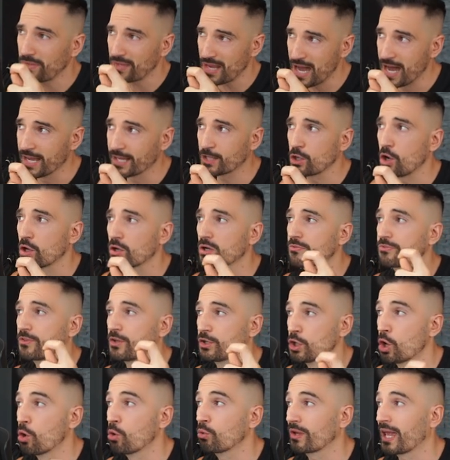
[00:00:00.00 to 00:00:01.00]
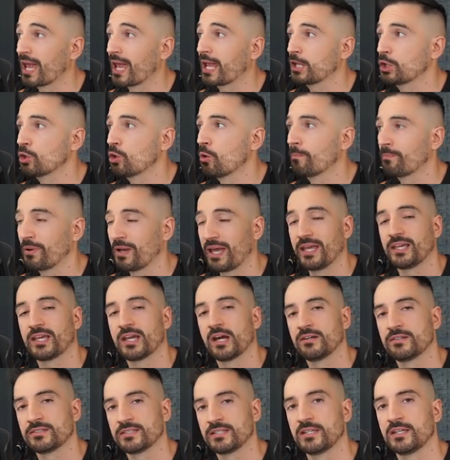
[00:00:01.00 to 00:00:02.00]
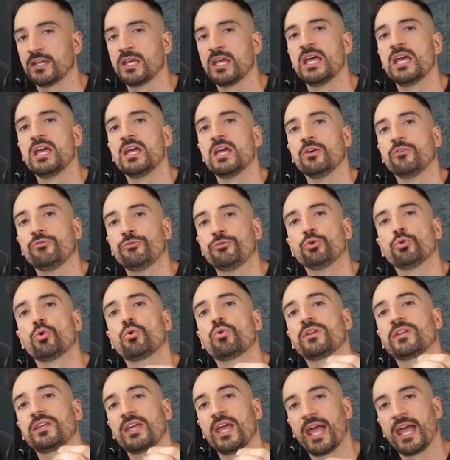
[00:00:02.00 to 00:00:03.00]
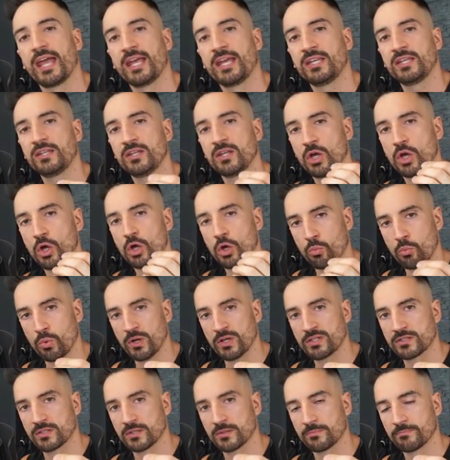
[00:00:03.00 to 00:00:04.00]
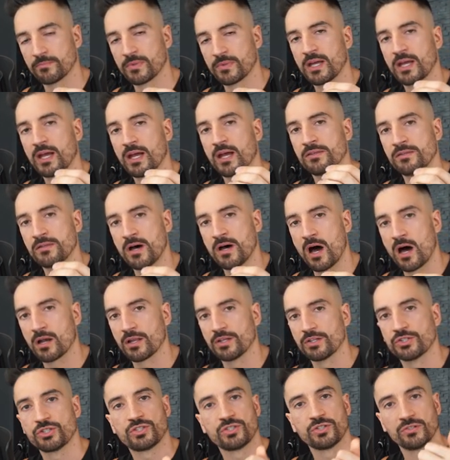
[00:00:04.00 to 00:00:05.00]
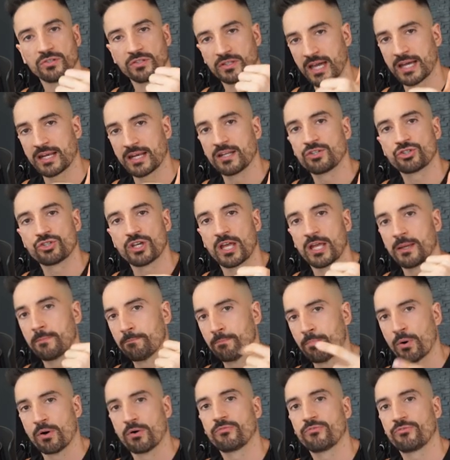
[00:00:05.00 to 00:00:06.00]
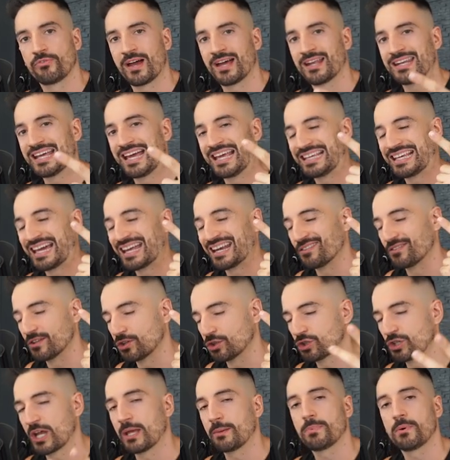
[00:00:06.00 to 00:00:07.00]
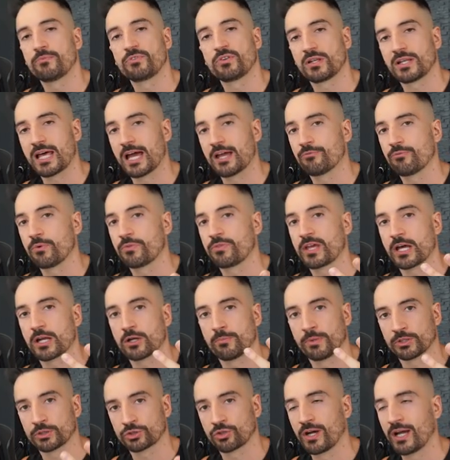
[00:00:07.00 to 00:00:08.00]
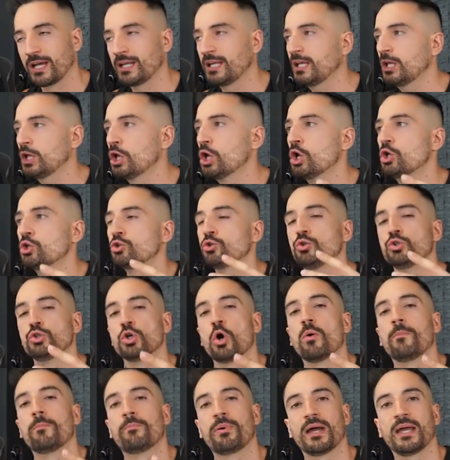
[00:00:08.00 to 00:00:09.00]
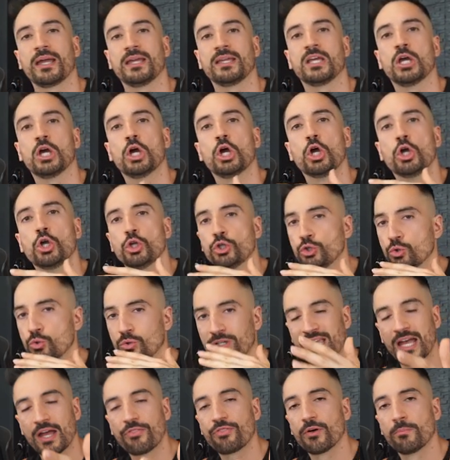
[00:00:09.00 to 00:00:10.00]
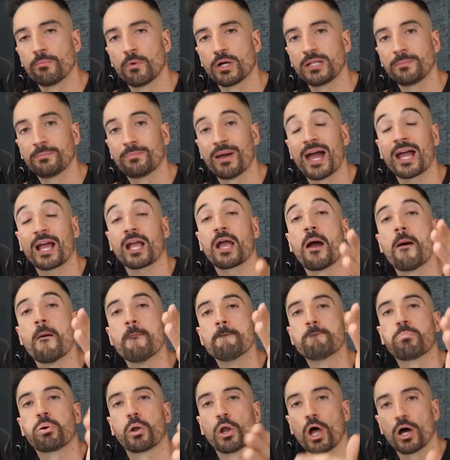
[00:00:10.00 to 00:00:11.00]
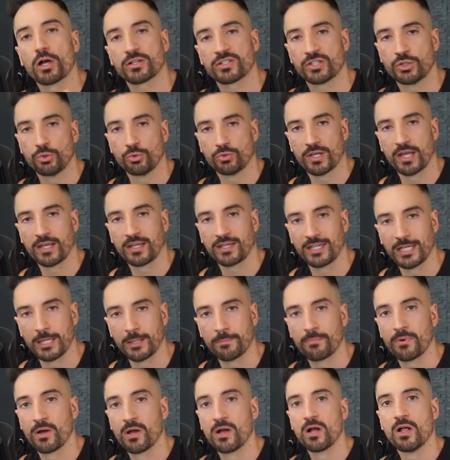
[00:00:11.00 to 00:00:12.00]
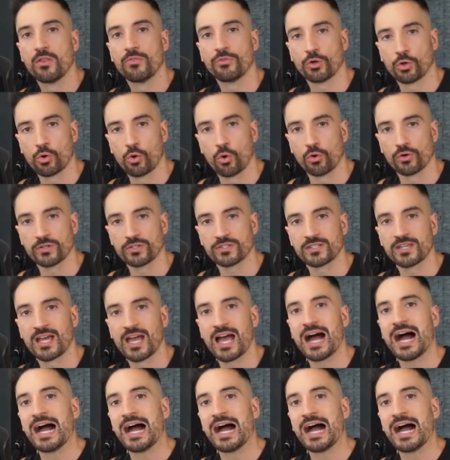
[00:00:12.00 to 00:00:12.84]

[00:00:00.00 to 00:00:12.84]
I call it the no gain, no pay guarantee. If you don't gain wisdom and knowledge to get in shape, burn fat, and get in the shape of your life with kettlebell training, you don't pay. You get the money back, plus you can keep the course.